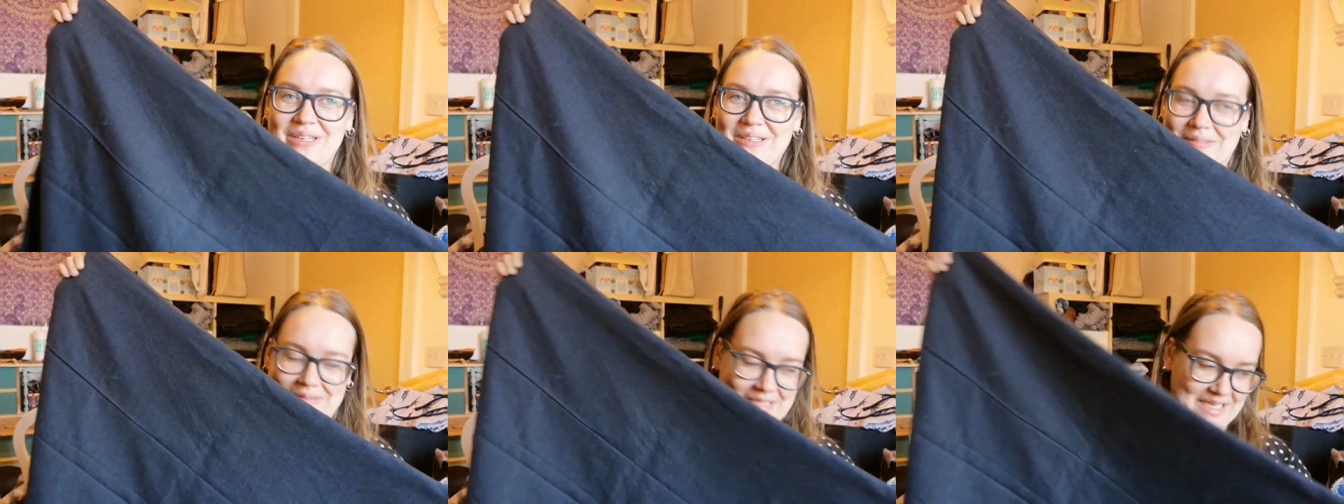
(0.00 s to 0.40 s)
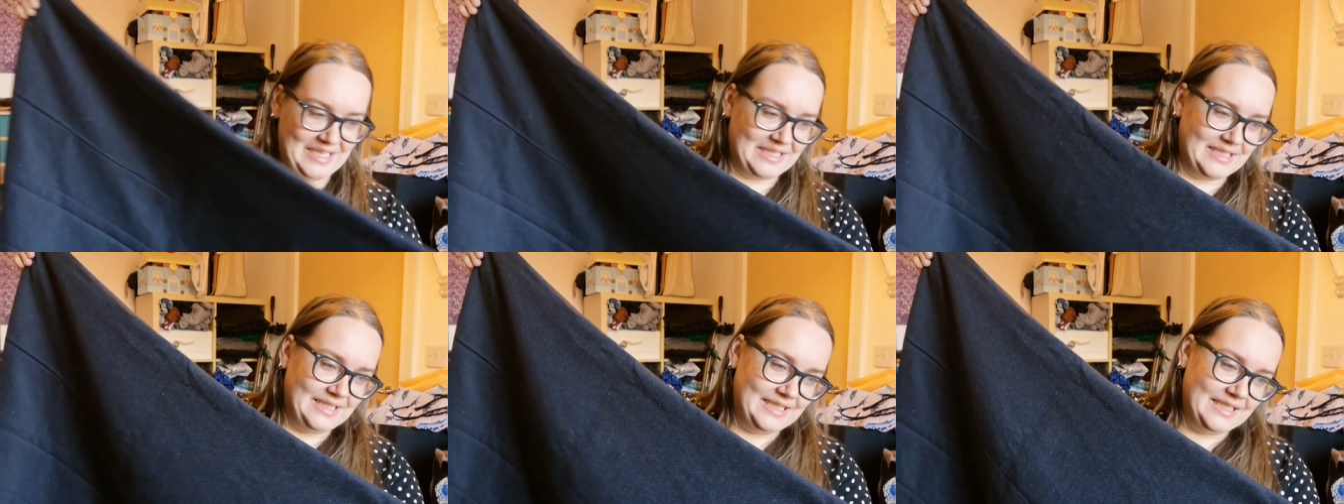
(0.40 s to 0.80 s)
bit
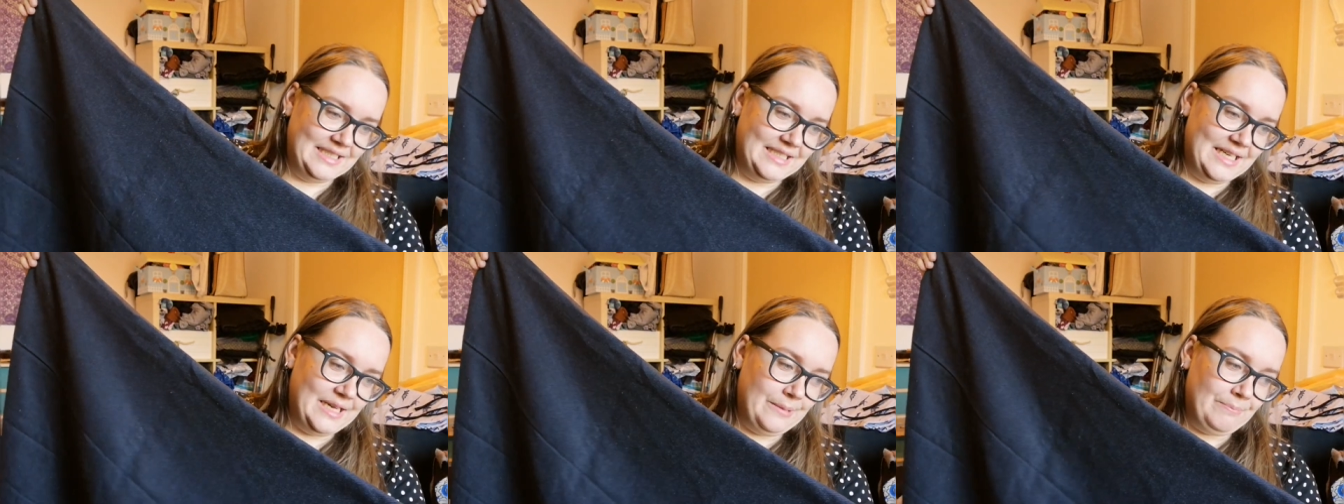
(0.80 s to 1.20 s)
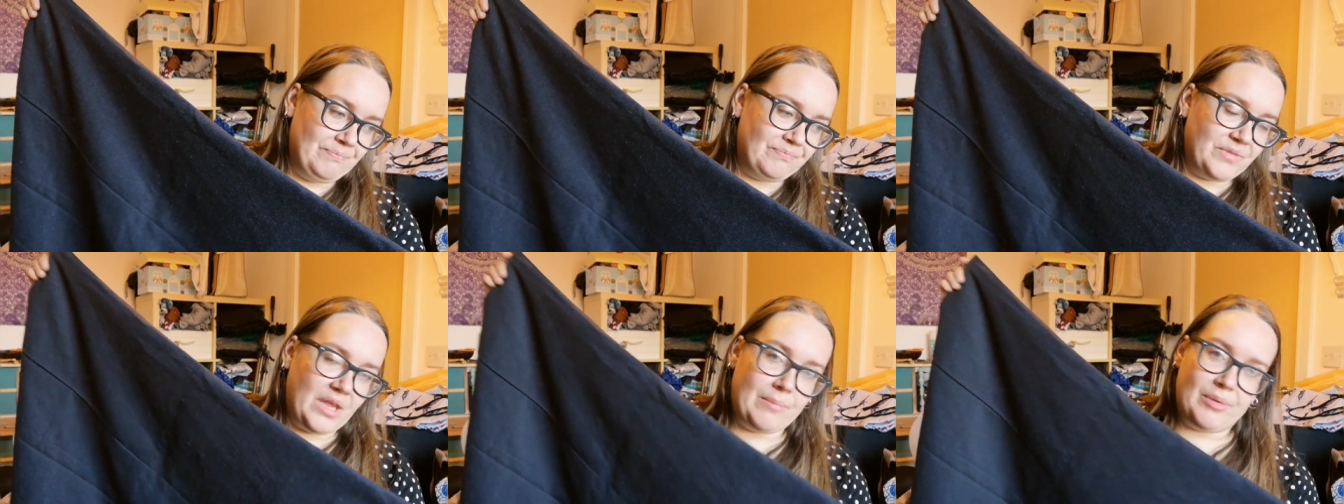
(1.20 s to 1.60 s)
guilty.
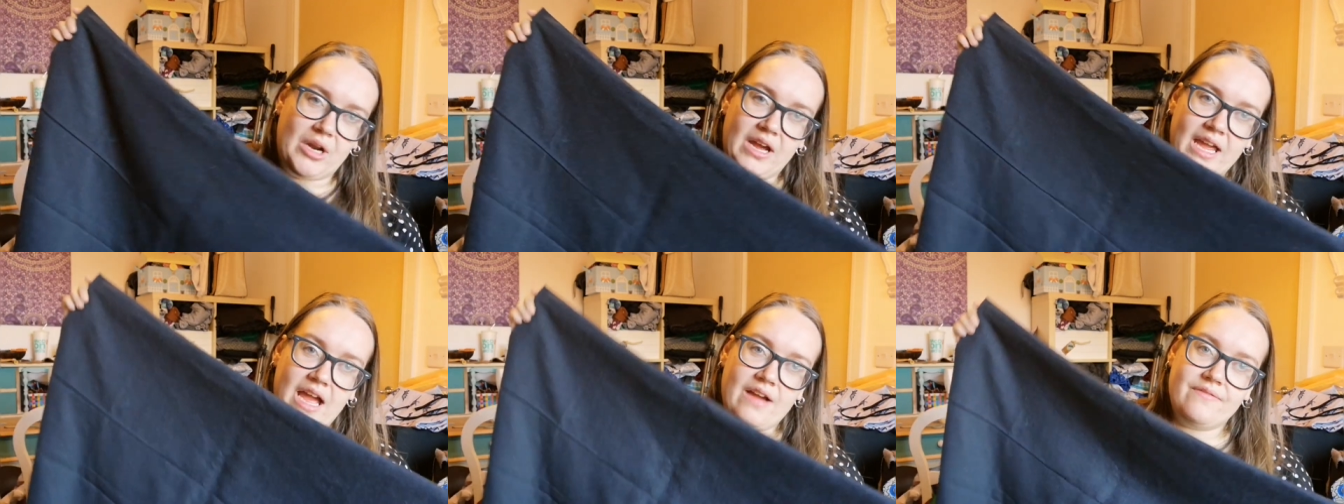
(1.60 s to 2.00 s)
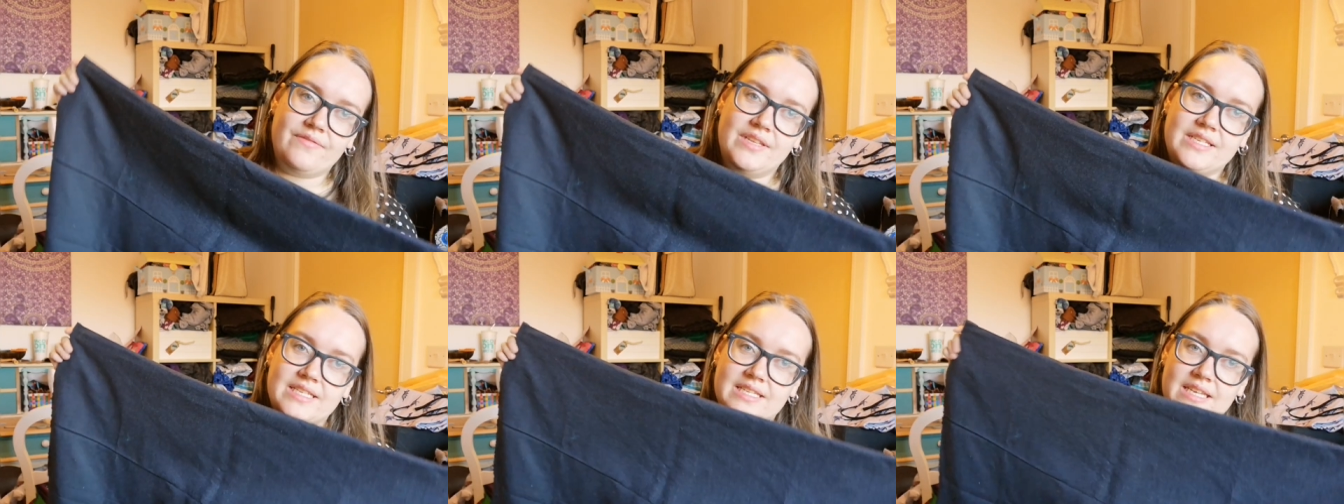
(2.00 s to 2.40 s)
But I have
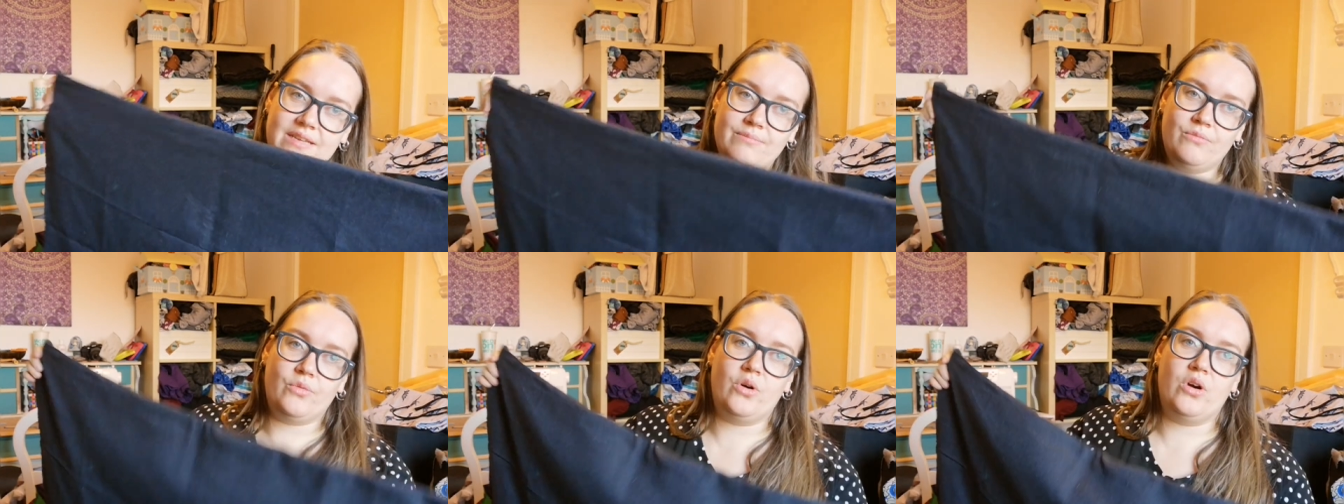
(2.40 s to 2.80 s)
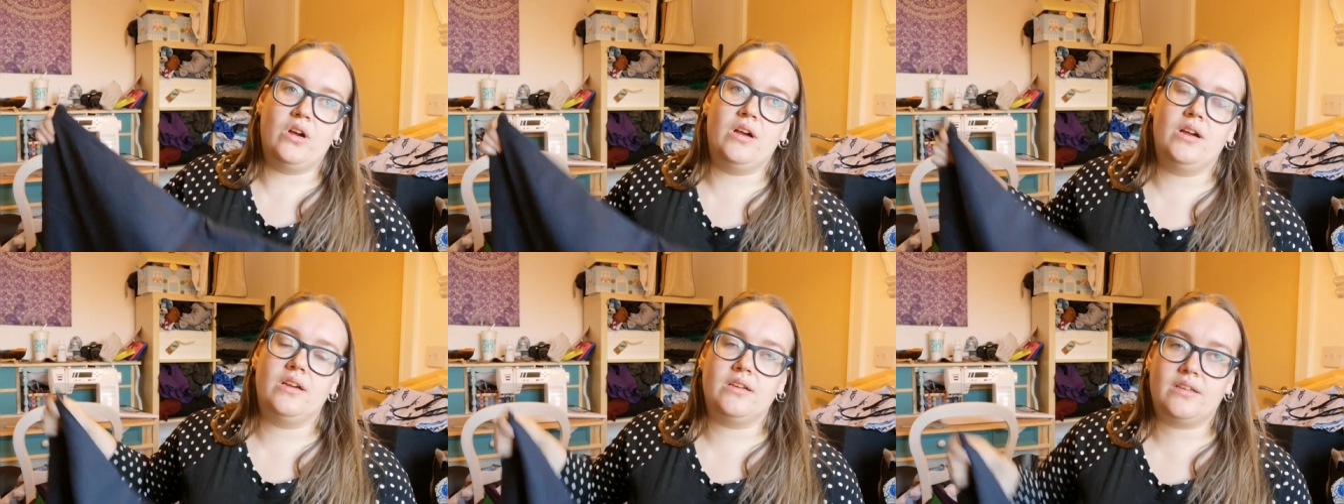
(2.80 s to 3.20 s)
the
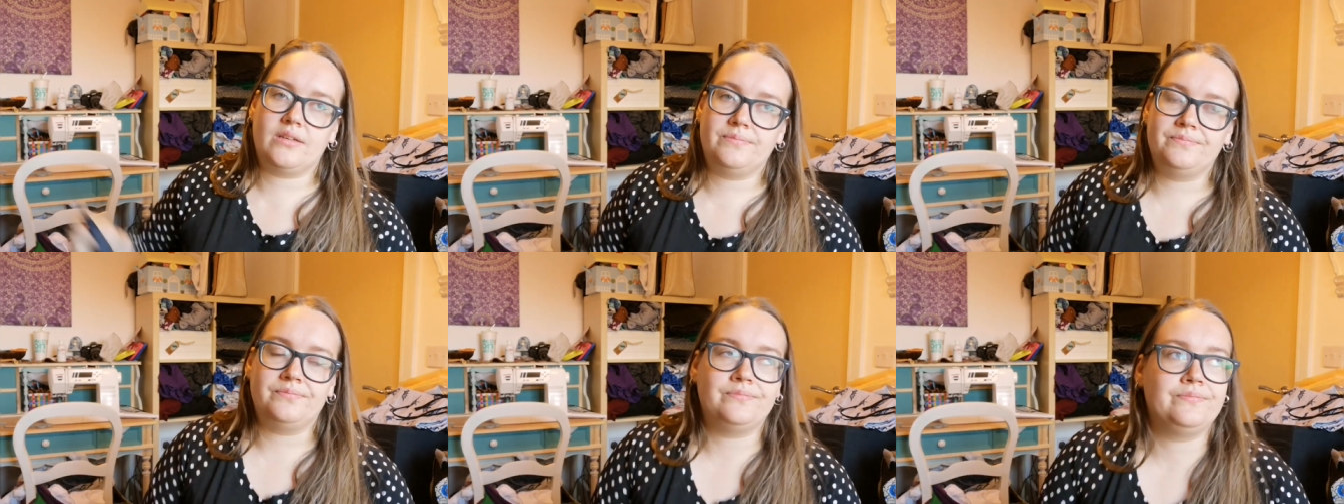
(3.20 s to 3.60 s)
Seamwork